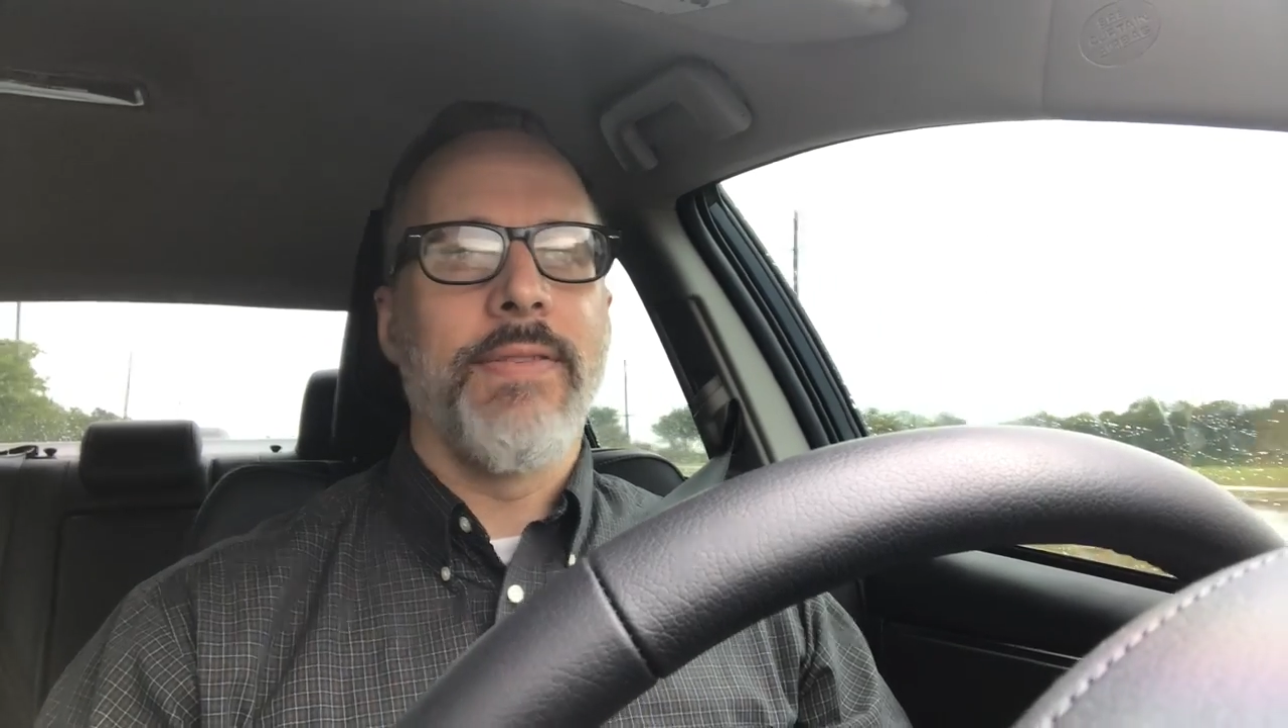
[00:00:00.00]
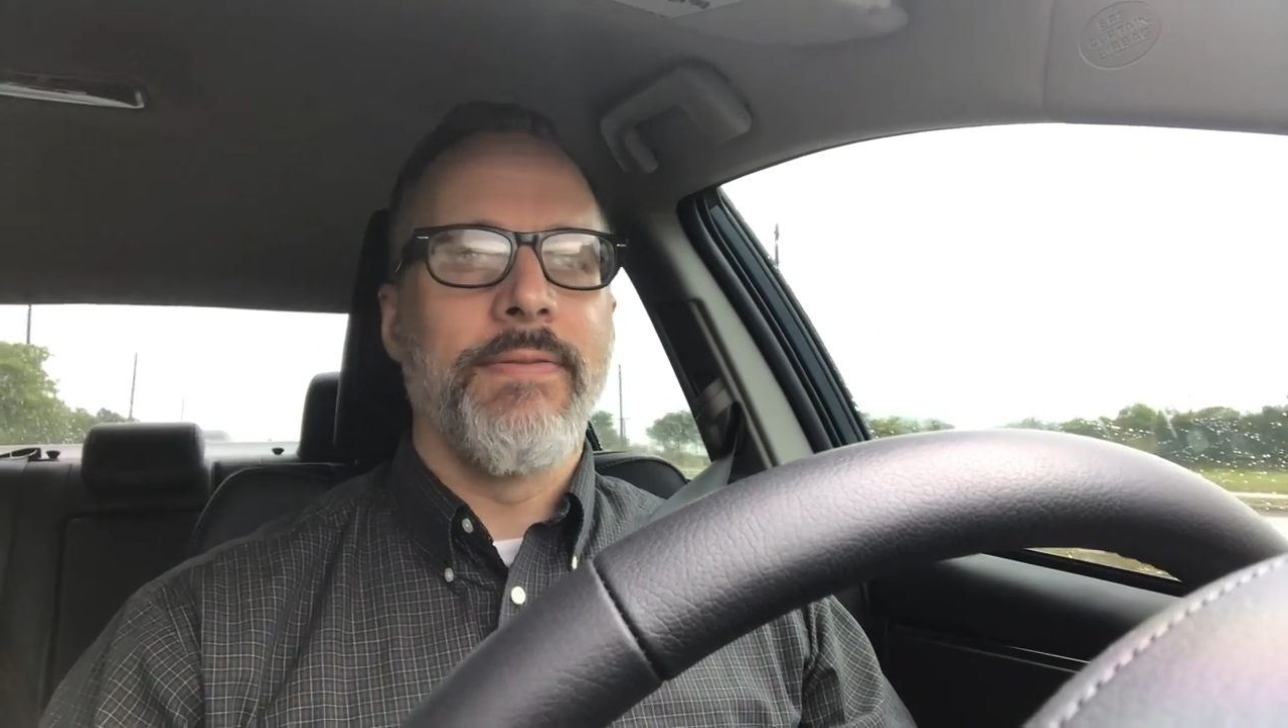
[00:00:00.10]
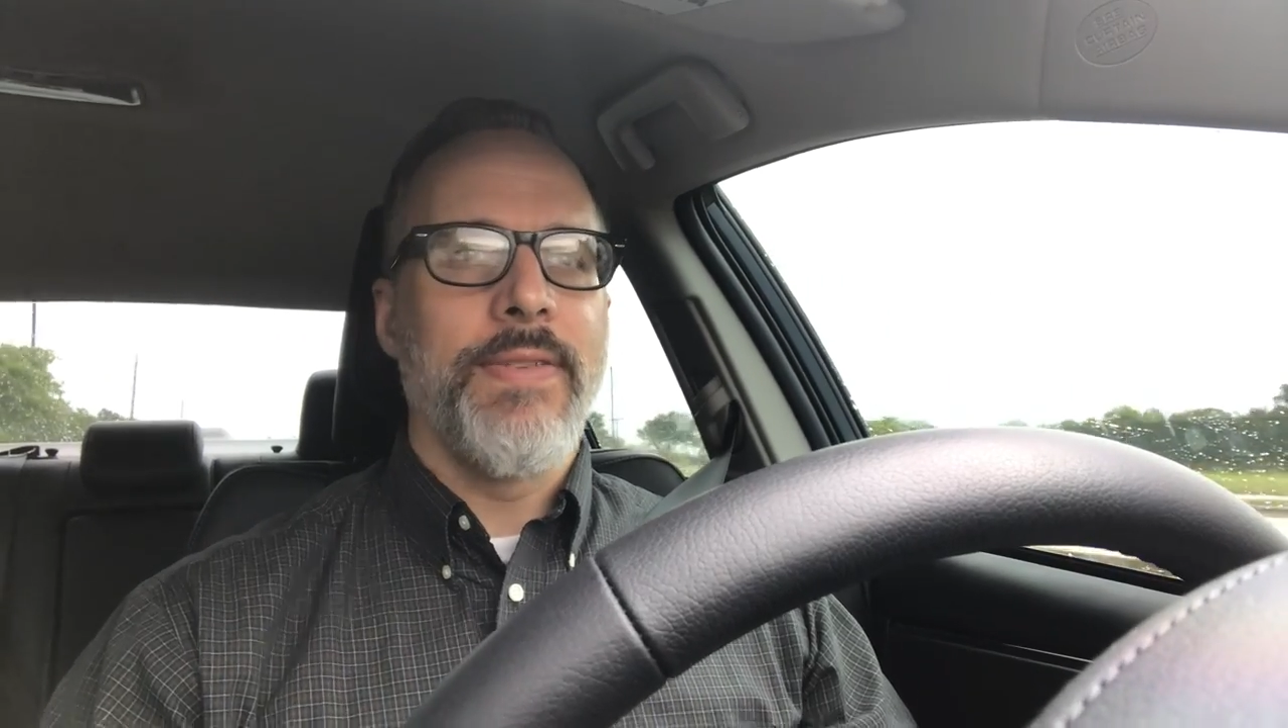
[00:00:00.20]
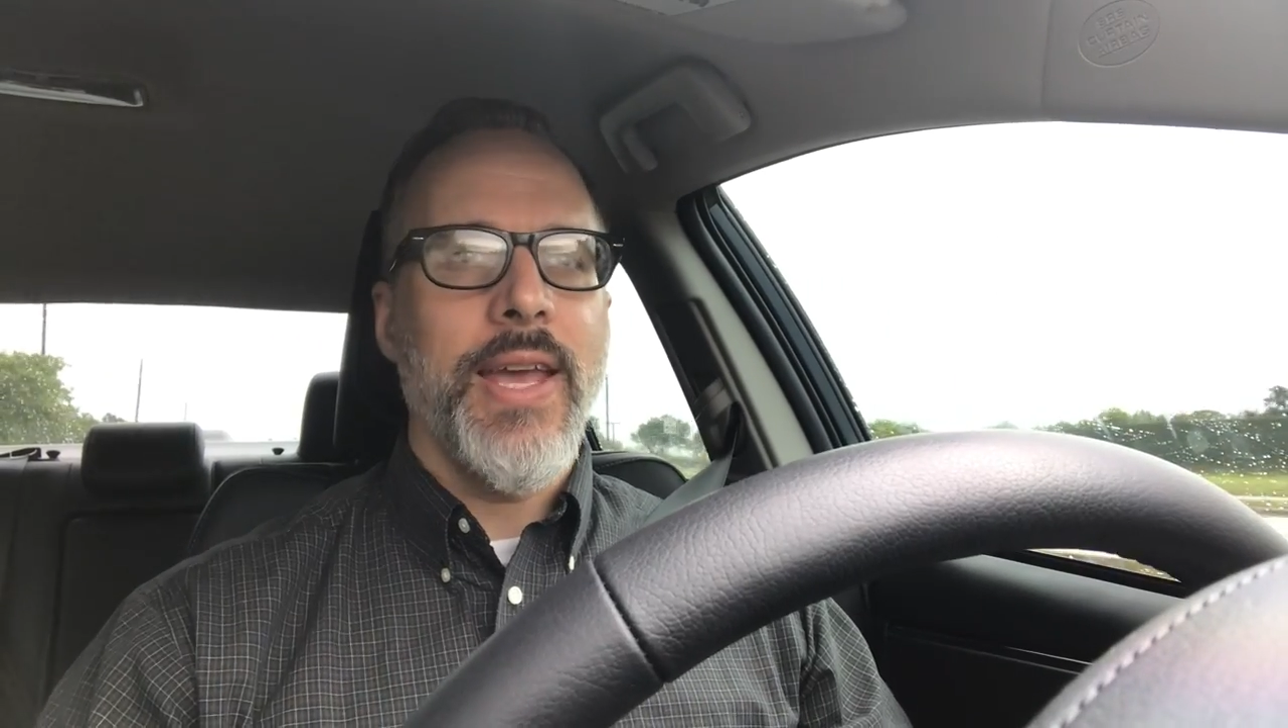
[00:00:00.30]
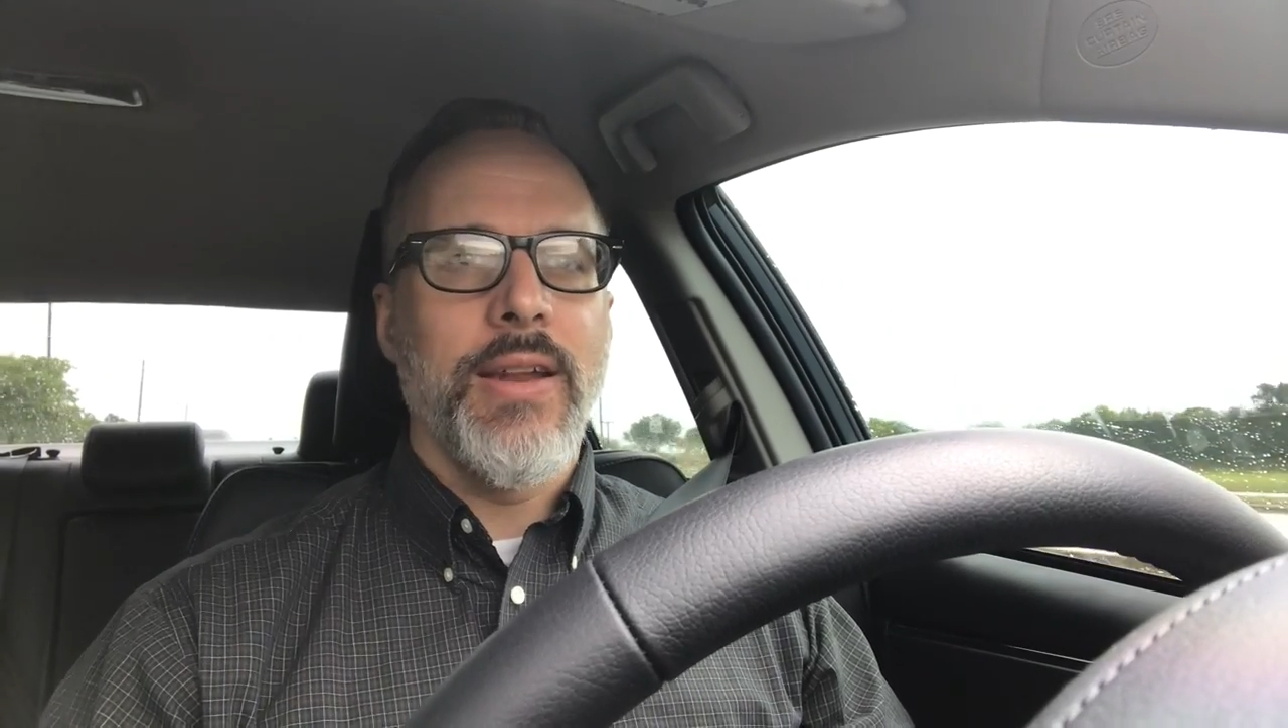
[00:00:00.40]
in
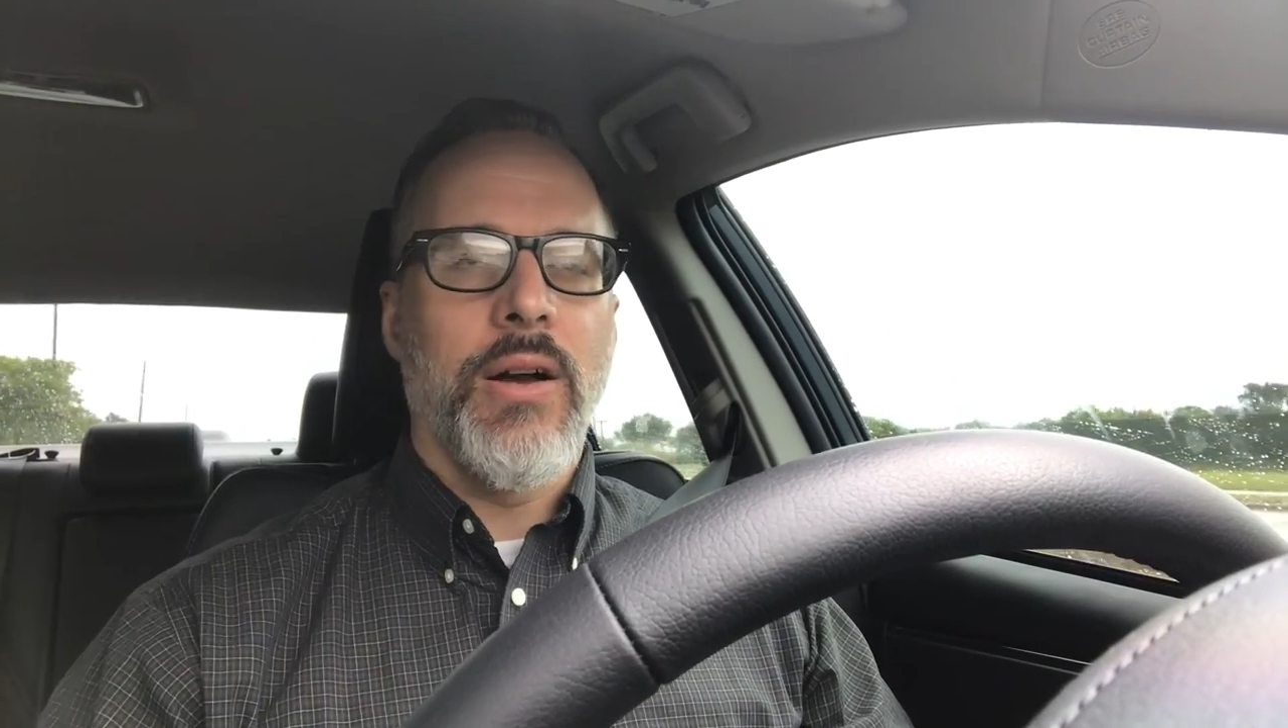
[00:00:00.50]
vain,